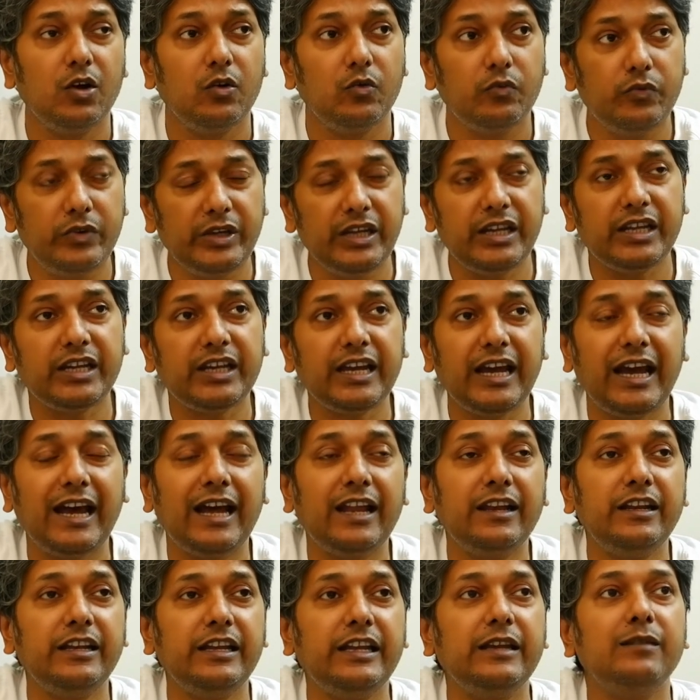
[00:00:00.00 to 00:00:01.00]
we
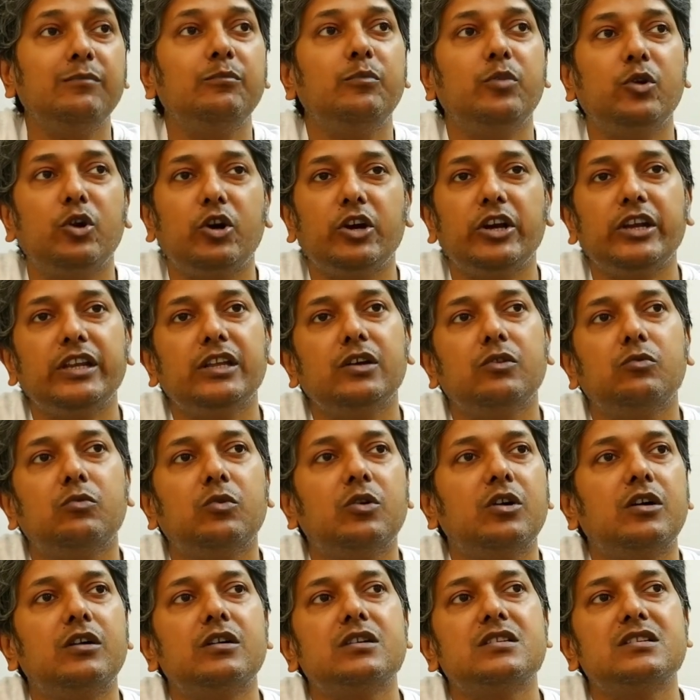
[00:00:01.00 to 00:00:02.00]
can employ the
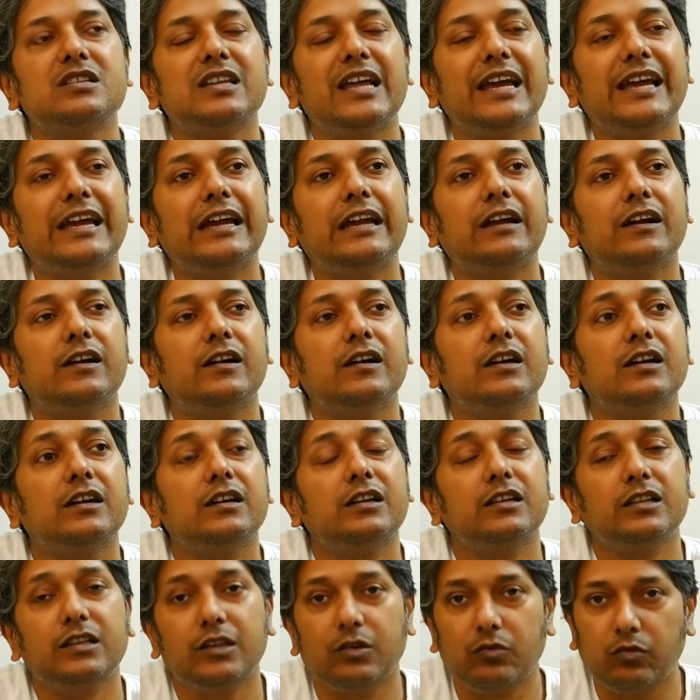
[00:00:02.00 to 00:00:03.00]
words like
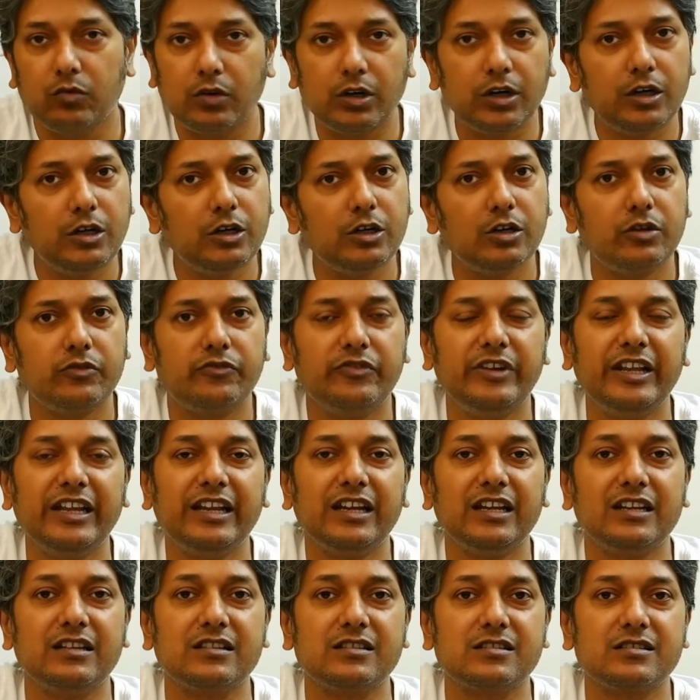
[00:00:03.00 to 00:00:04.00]
the world of
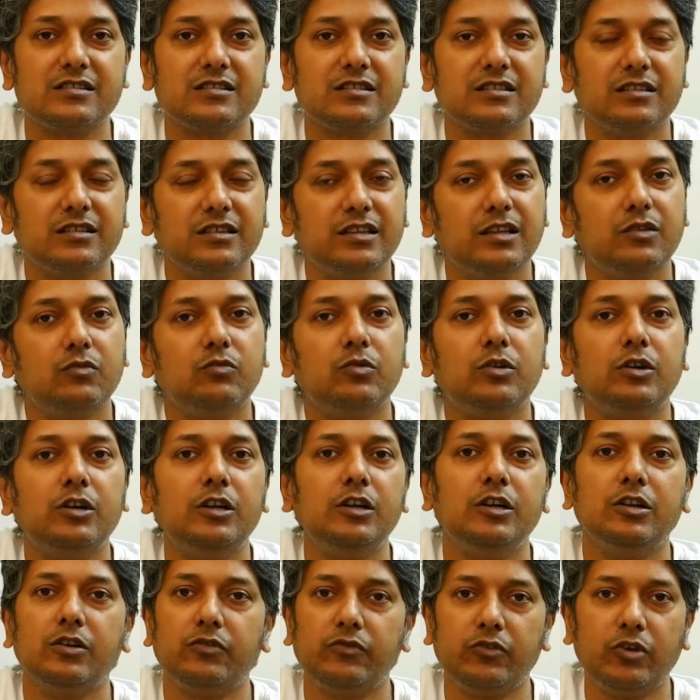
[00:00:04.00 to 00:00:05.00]
Dickens, the
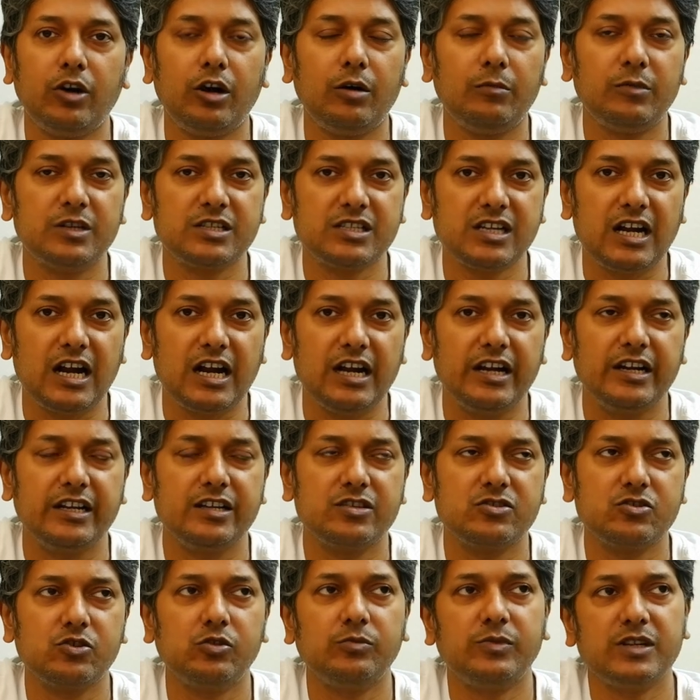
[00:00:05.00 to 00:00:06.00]
world of Thomas Hardy,
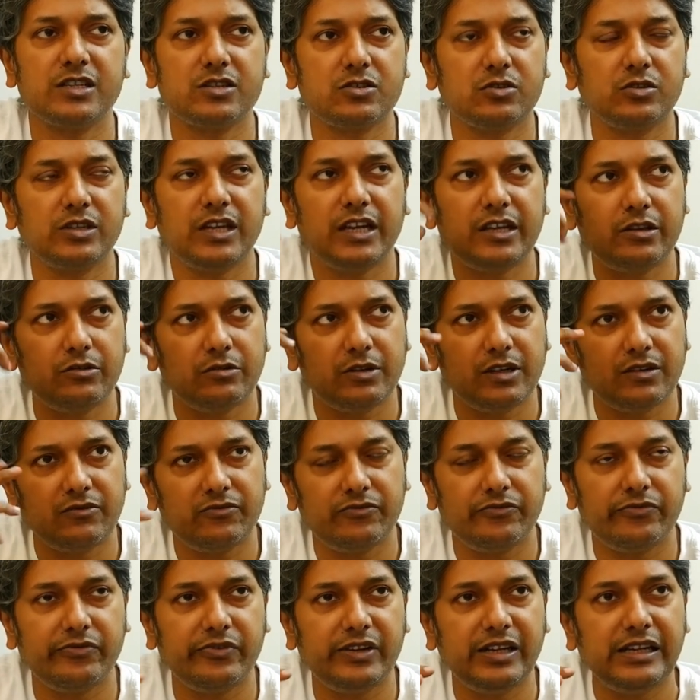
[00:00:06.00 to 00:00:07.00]
so much so that you can
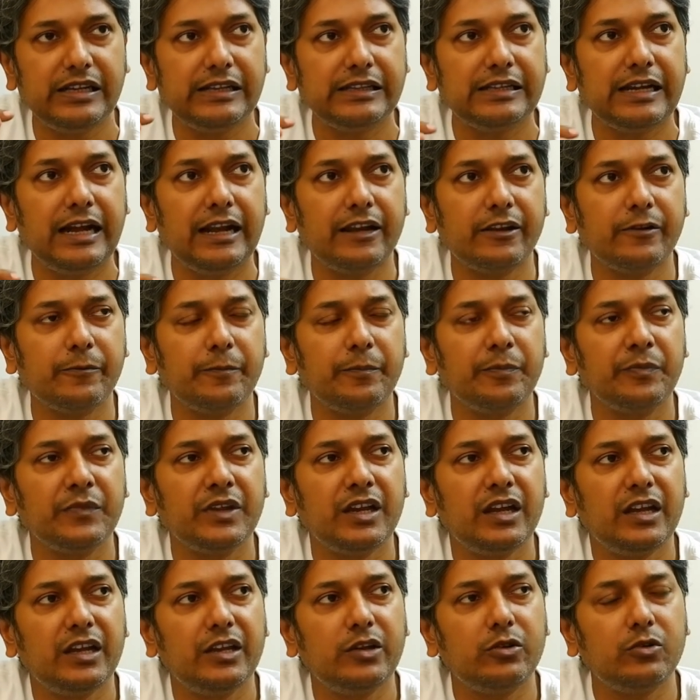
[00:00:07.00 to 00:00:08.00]
feel that,
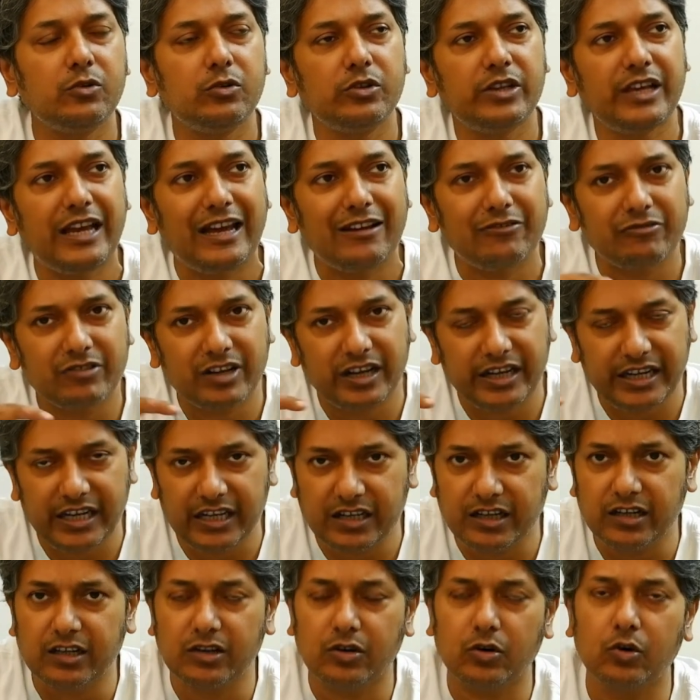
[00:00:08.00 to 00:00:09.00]
they have
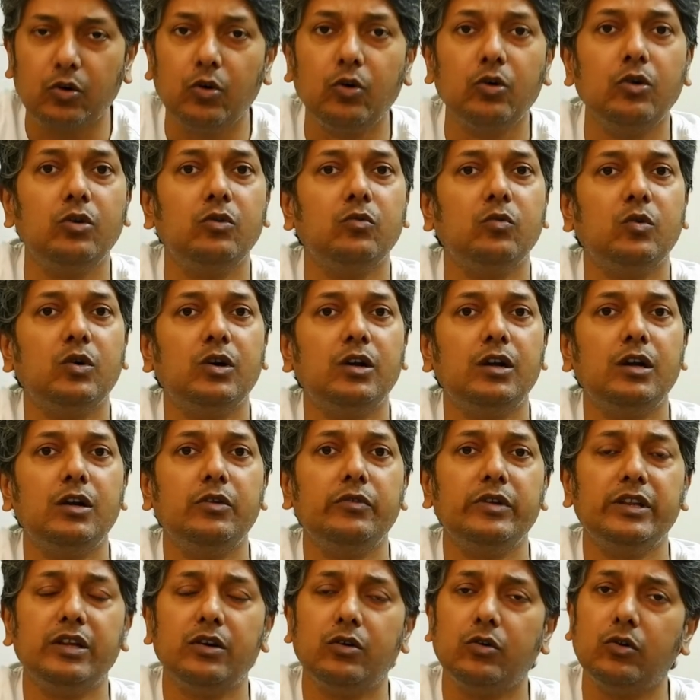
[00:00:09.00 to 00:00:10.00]
created a whole world
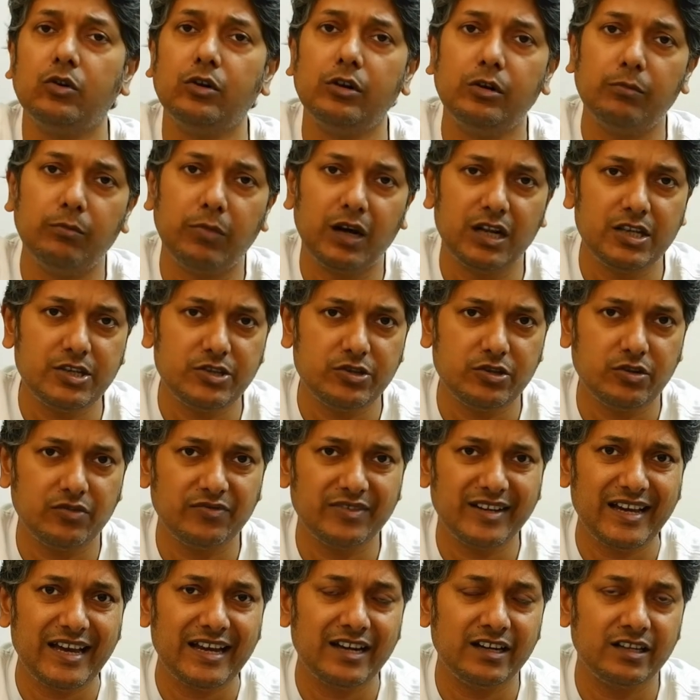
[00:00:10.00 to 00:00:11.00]
with a whole bunch
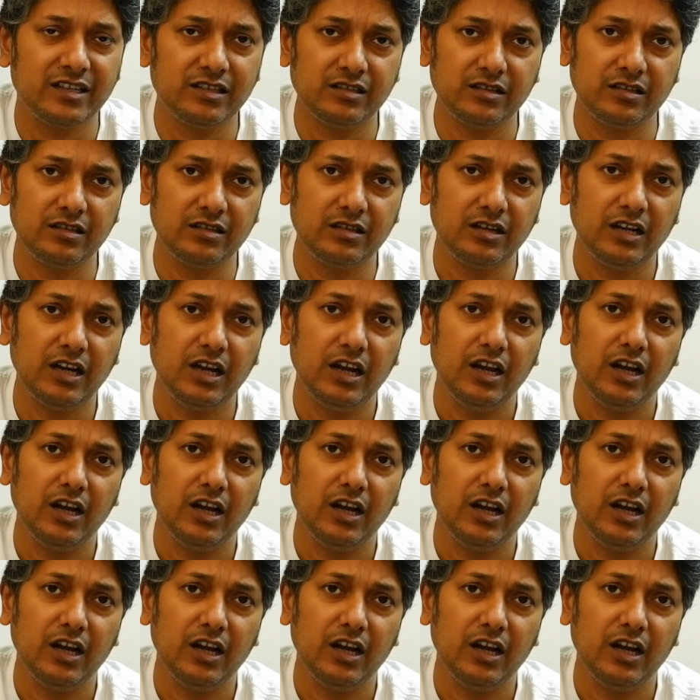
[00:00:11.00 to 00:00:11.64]
of character